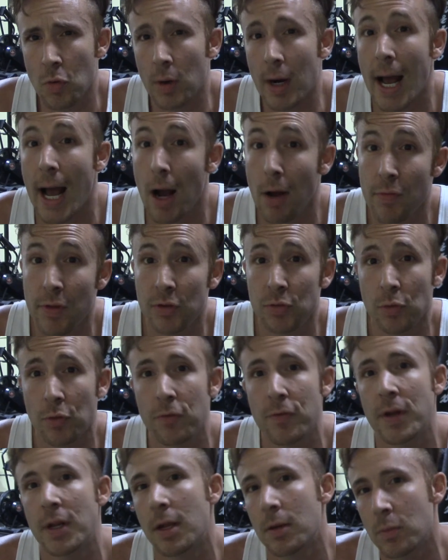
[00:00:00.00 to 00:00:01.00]
or how this will
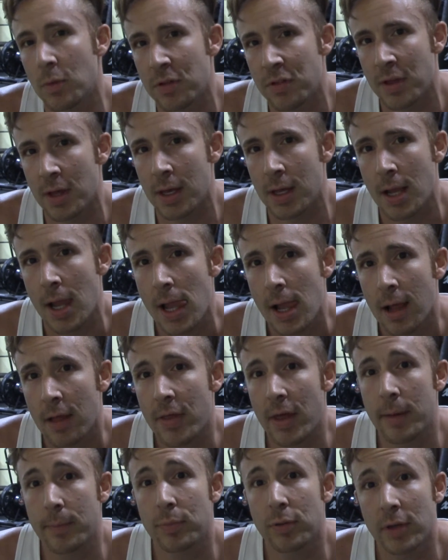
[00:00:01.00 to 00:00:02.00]
fit in with it,
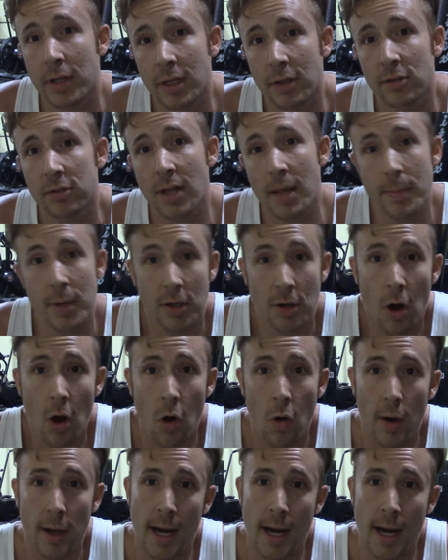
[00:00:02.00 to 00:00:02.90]
then please let me know,